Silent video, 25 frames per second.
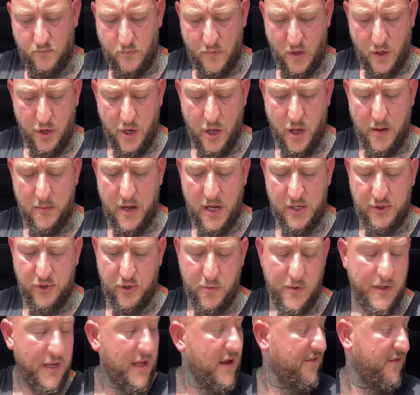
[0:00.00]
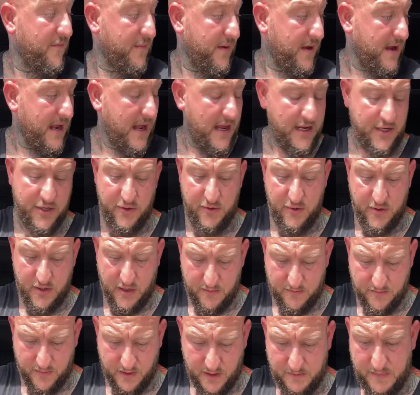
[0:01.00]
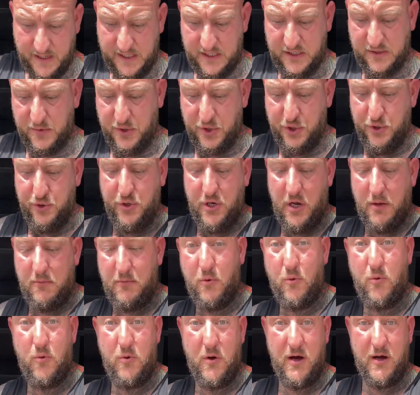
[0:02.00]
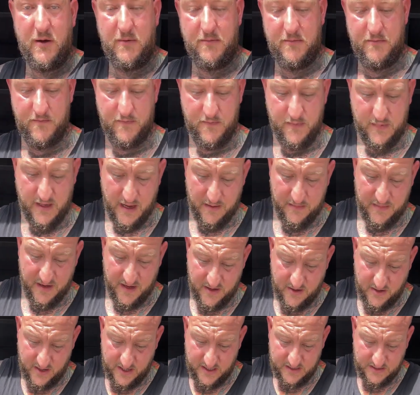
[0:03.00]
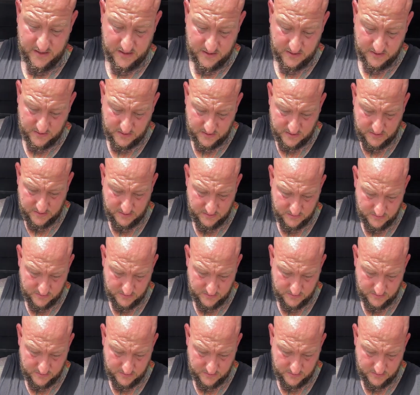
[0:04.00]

You know what I might do with the other bit of that cucumber? I'll make some cucumber water. That'd be nice as well.